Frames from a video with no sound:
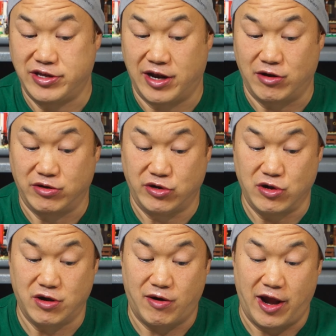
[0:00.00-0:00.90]
said it looks
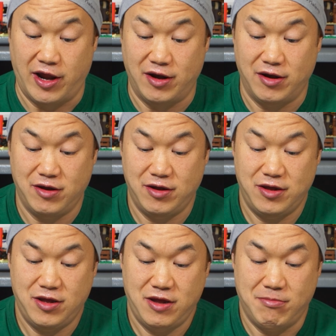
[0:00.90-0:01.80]
good, right? Yeah.
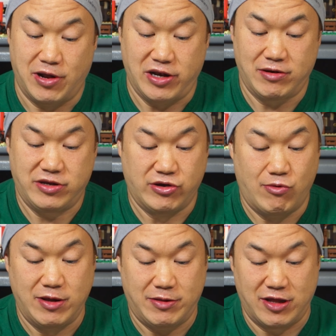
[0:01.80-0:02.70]
But so
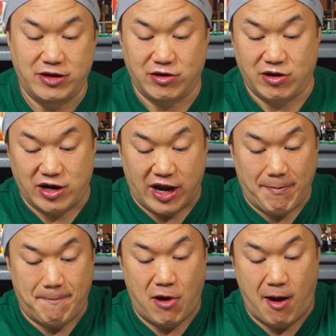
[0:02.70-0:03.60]
many things are gonna like
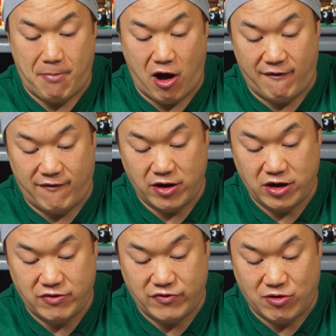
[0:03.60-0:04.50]
pop off on
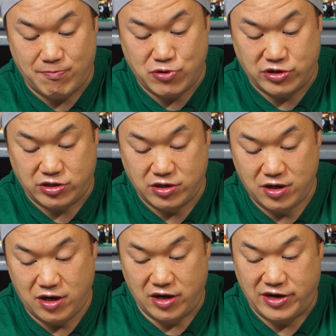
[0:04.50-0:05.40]
you if you don't push
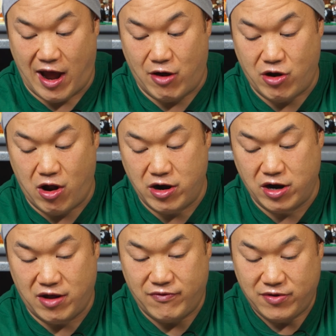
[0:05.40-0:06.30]
down hard
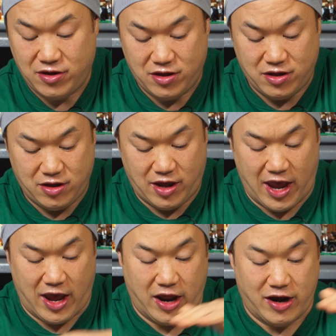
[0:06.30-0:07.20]
enough.
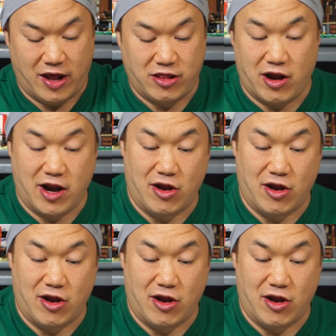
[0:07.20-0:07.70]
And I thought I